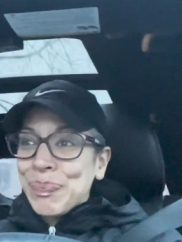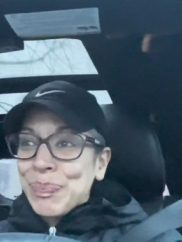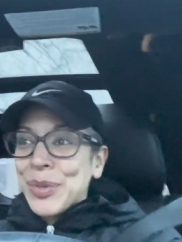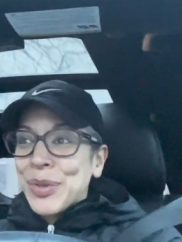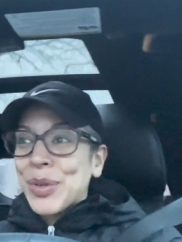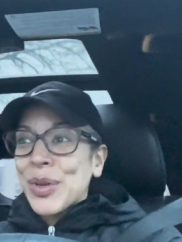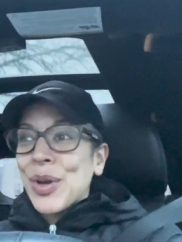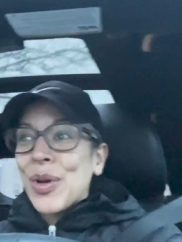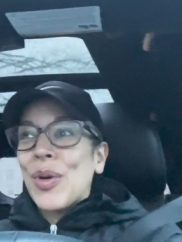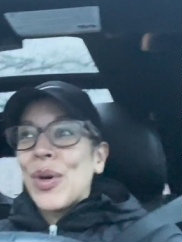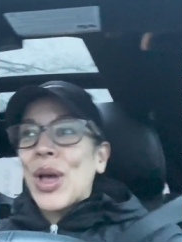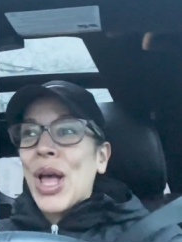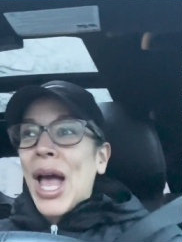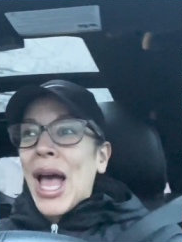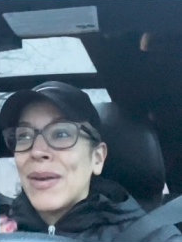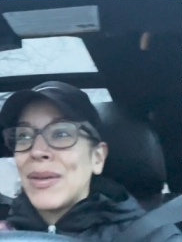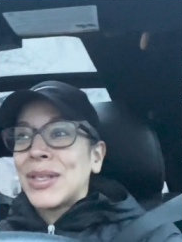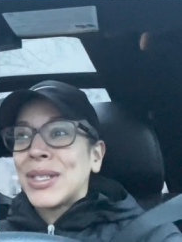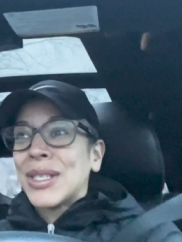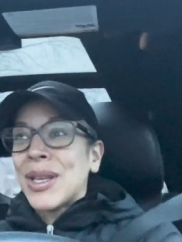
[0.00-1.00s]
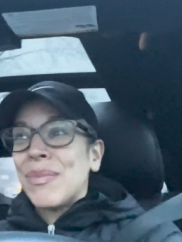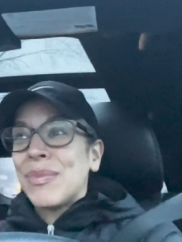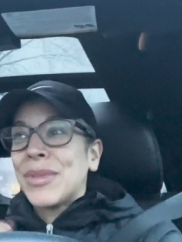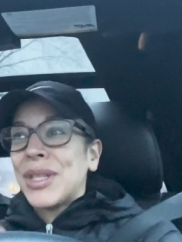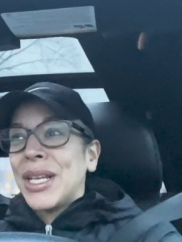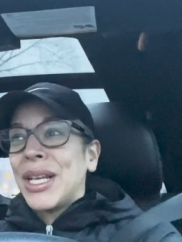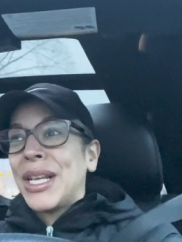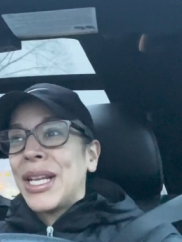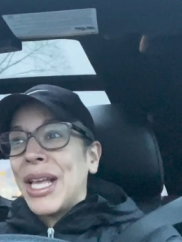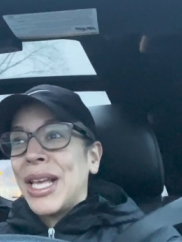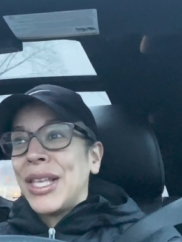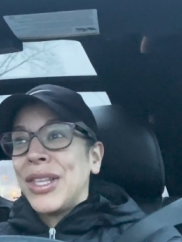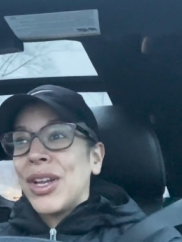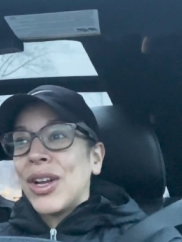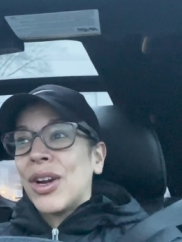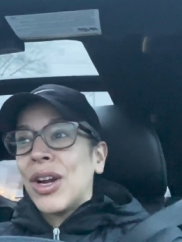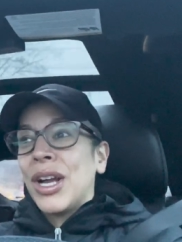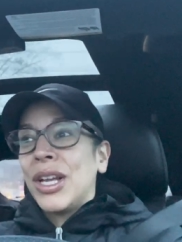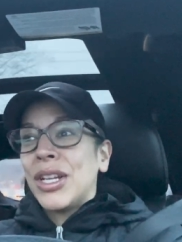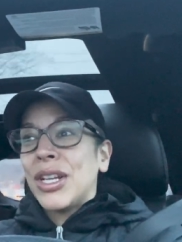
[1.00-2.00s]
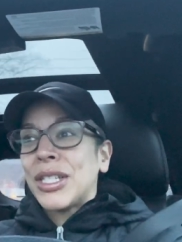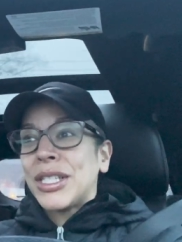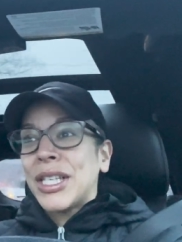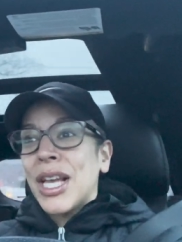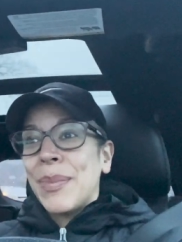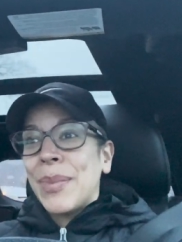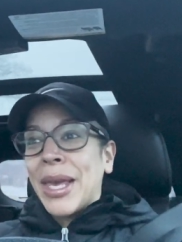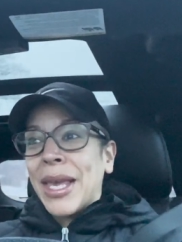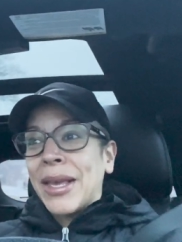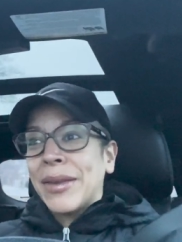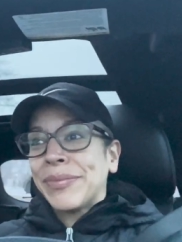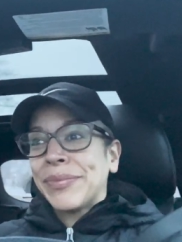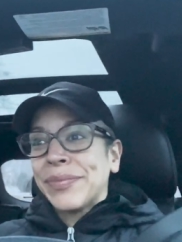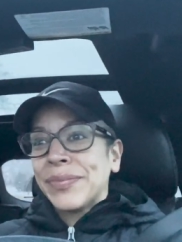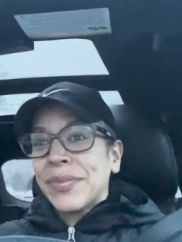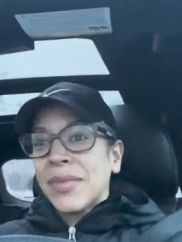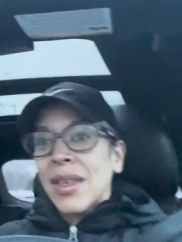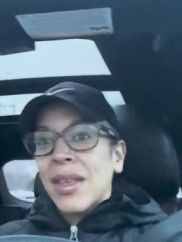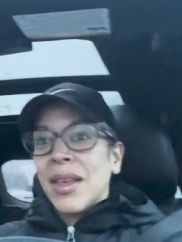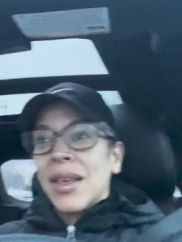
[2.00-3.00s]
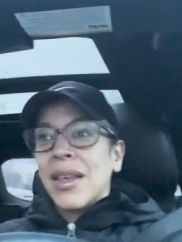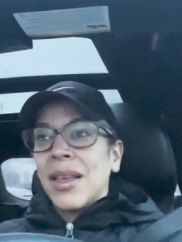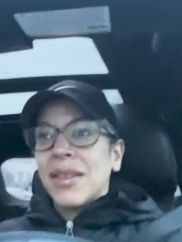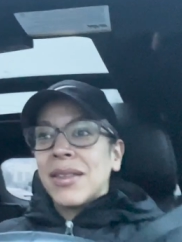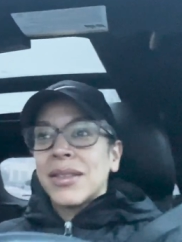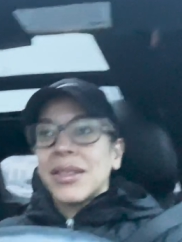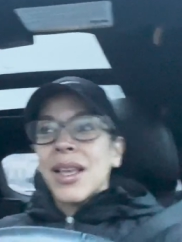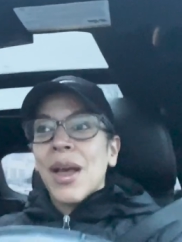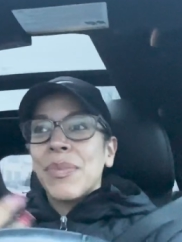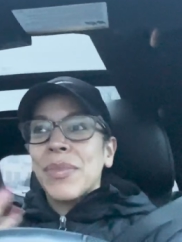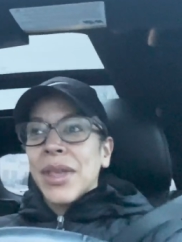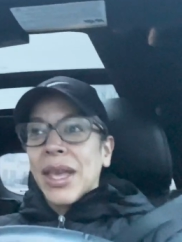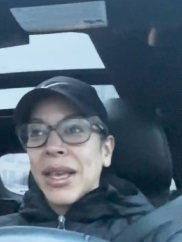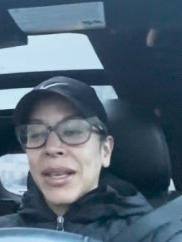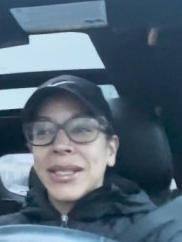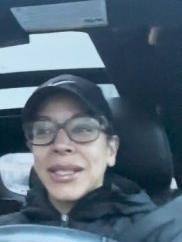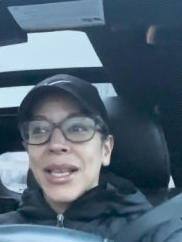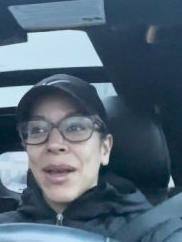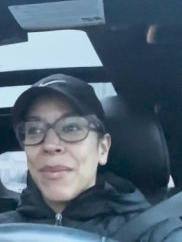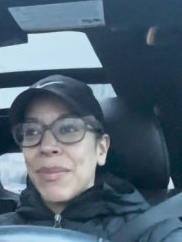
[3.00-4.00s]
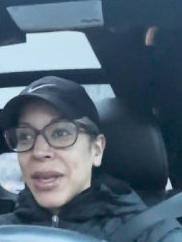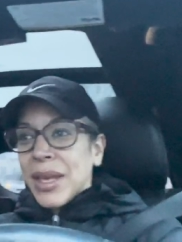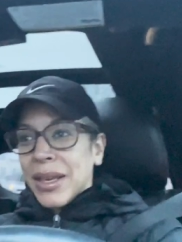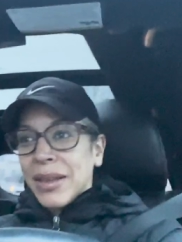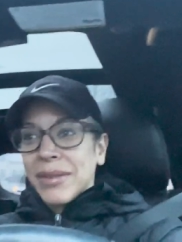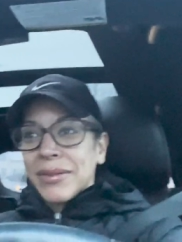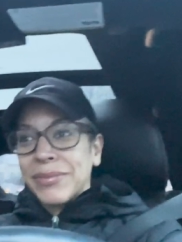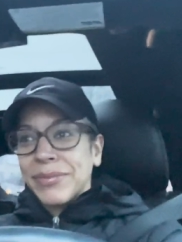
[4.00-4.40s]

So have something in your in your tummy. Something, something.